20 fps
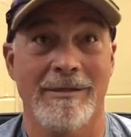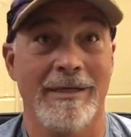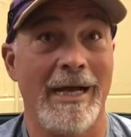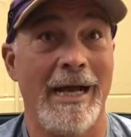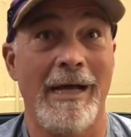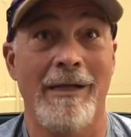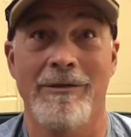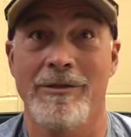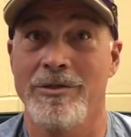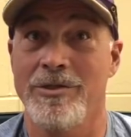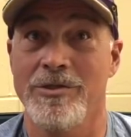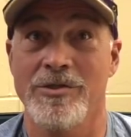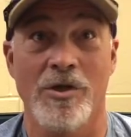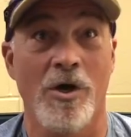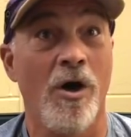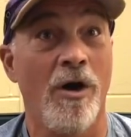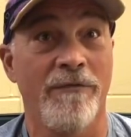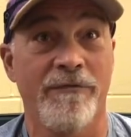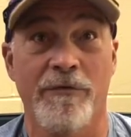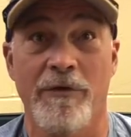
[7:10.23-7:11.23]
colleges
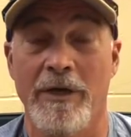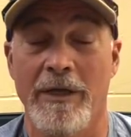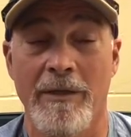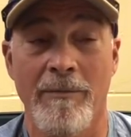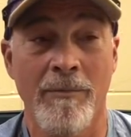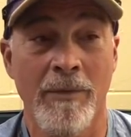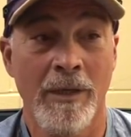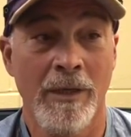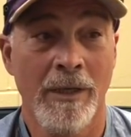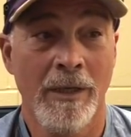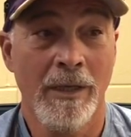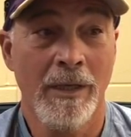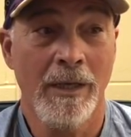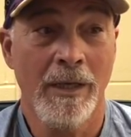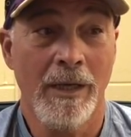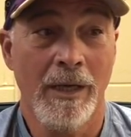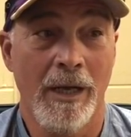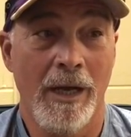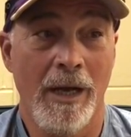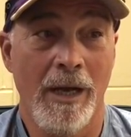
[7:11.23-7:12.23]
offering him.
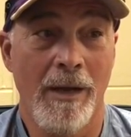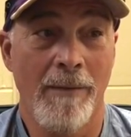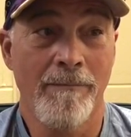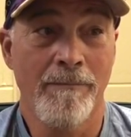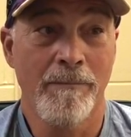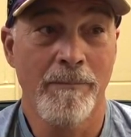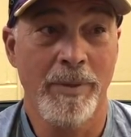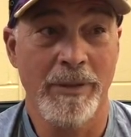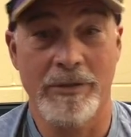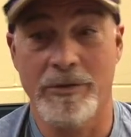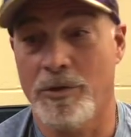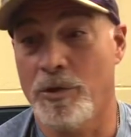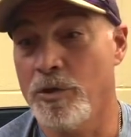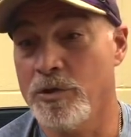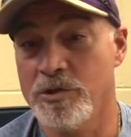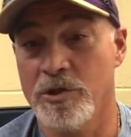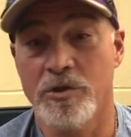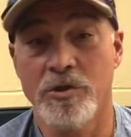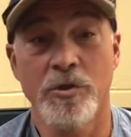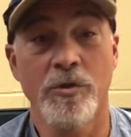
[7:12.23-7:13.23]
But
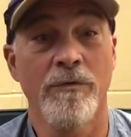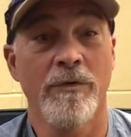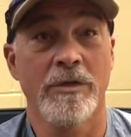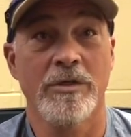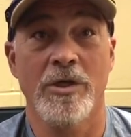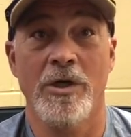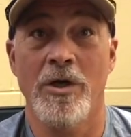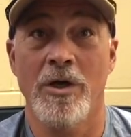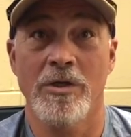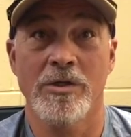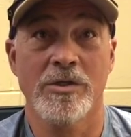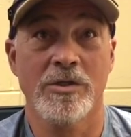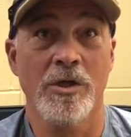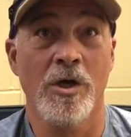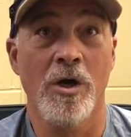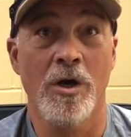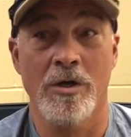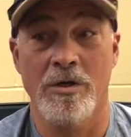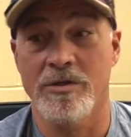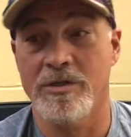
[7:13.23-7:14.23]
those are 2 returning
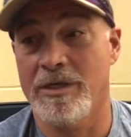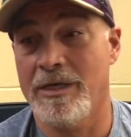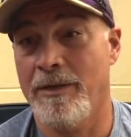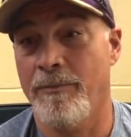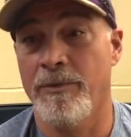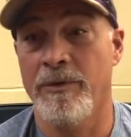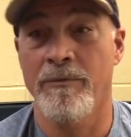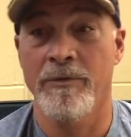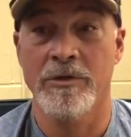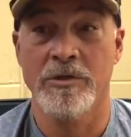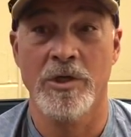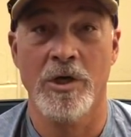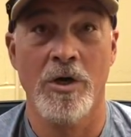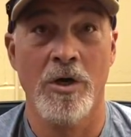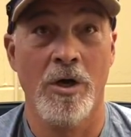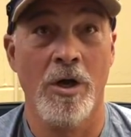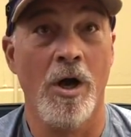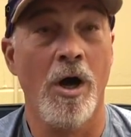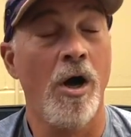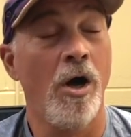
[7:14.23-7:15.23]
starters. And then we
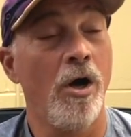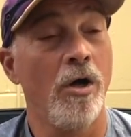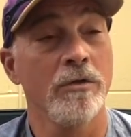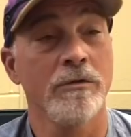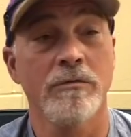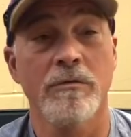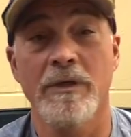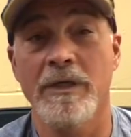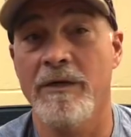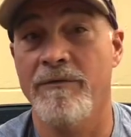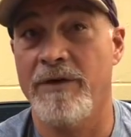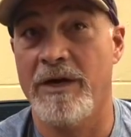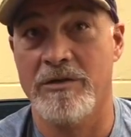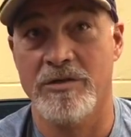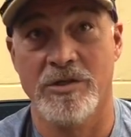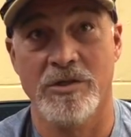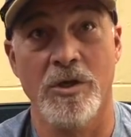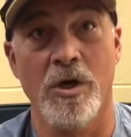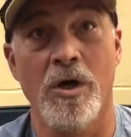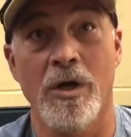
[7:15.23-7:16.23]
return all 3 of our
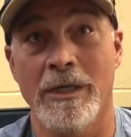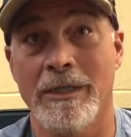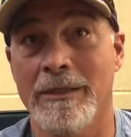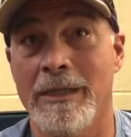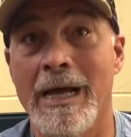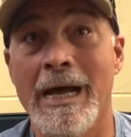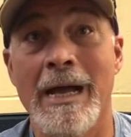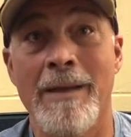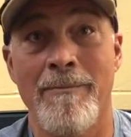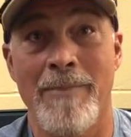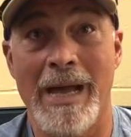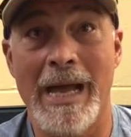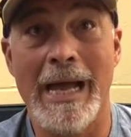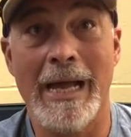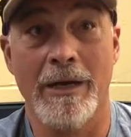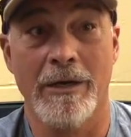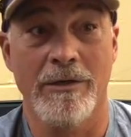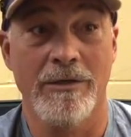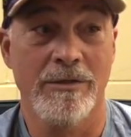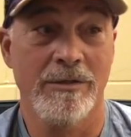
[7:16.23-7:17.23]
starting
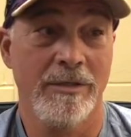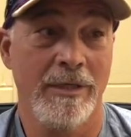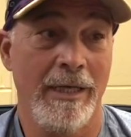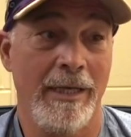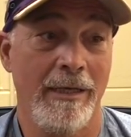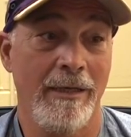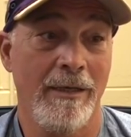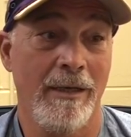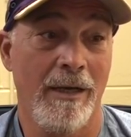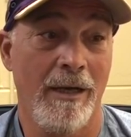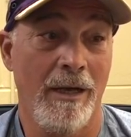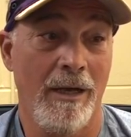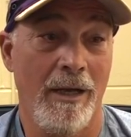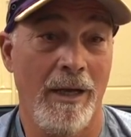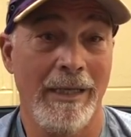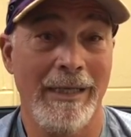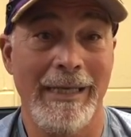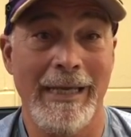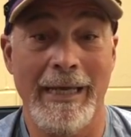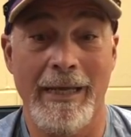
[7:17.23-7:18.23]
linebackers. And
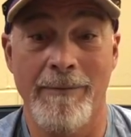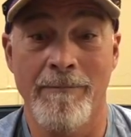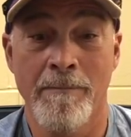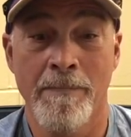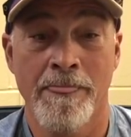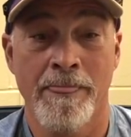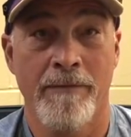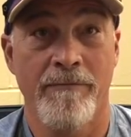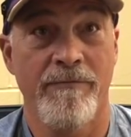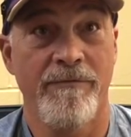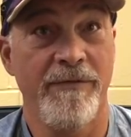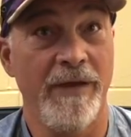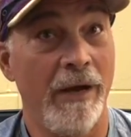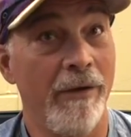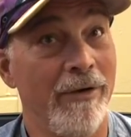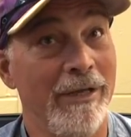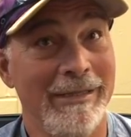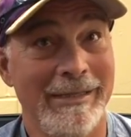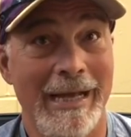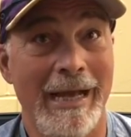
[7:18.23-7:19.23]
again,
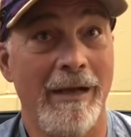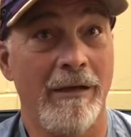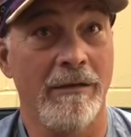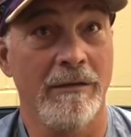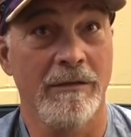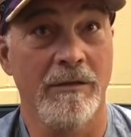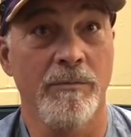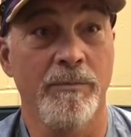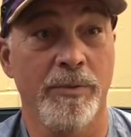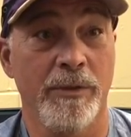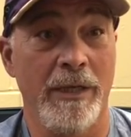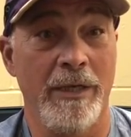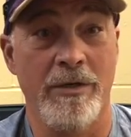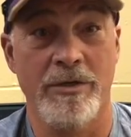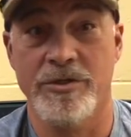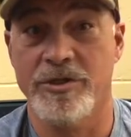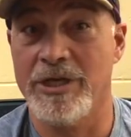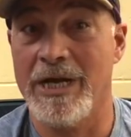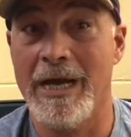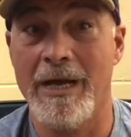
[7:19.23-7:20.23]
very talented
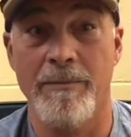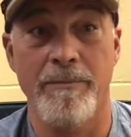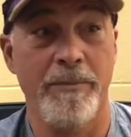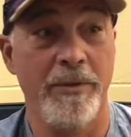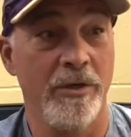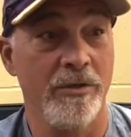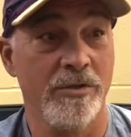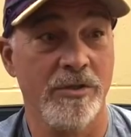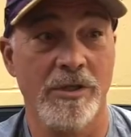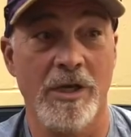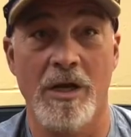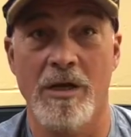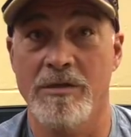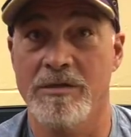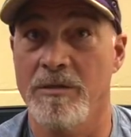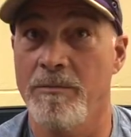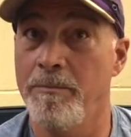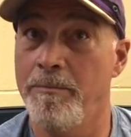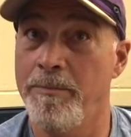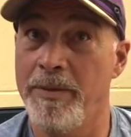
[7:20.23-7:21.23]
players. John
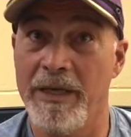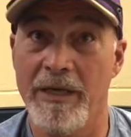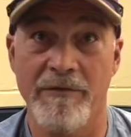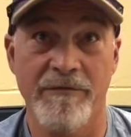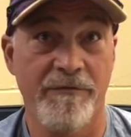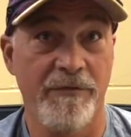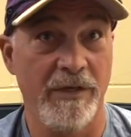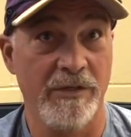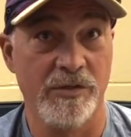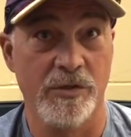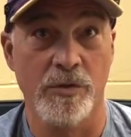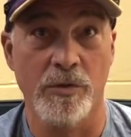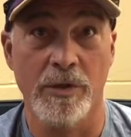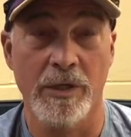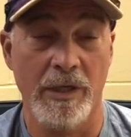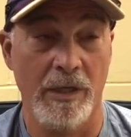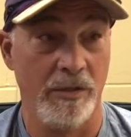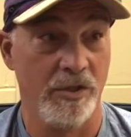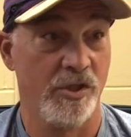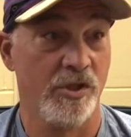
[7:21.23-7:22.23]
Pearsall's a big physical
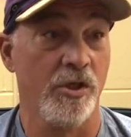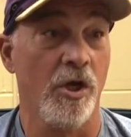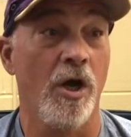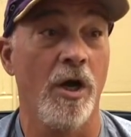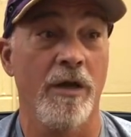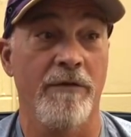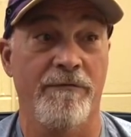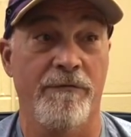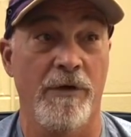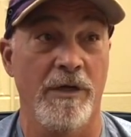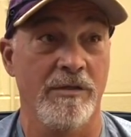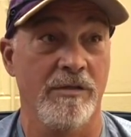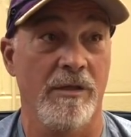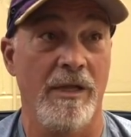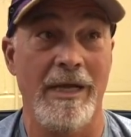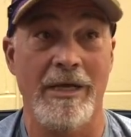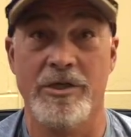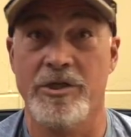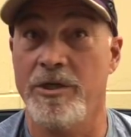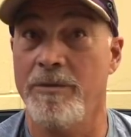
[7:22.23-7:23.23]
kid. Started for us
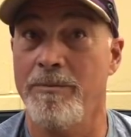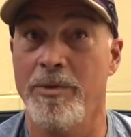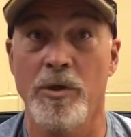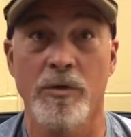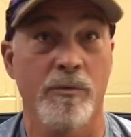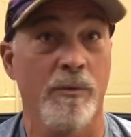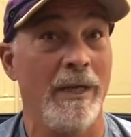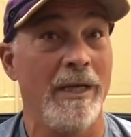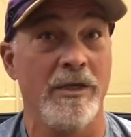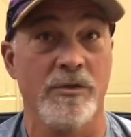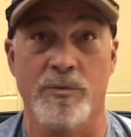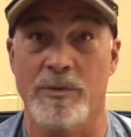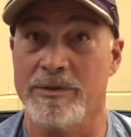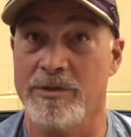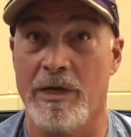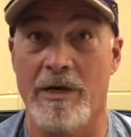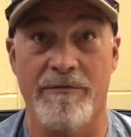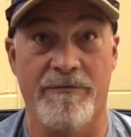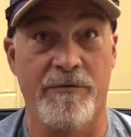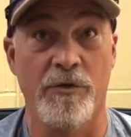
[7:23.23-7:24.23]
last year both ways.
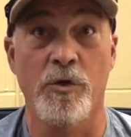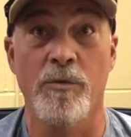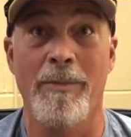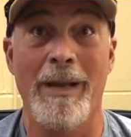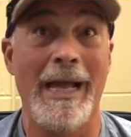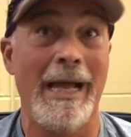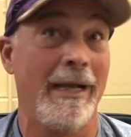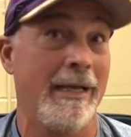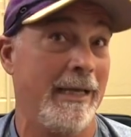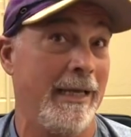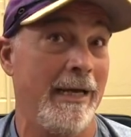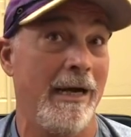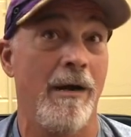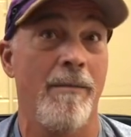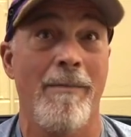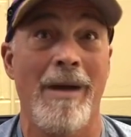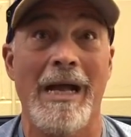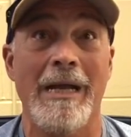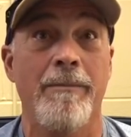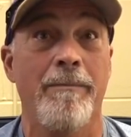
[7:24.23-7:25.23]
Was our fullback and
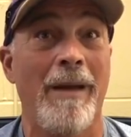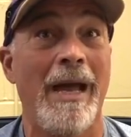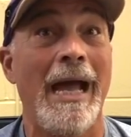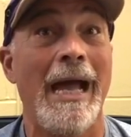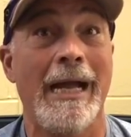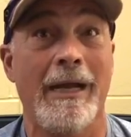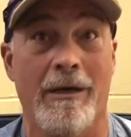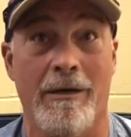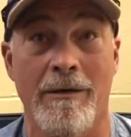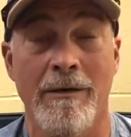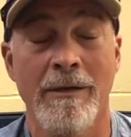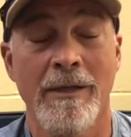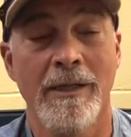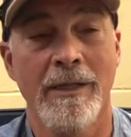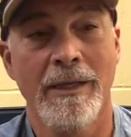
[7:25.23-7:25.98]
our Mike backer. Right.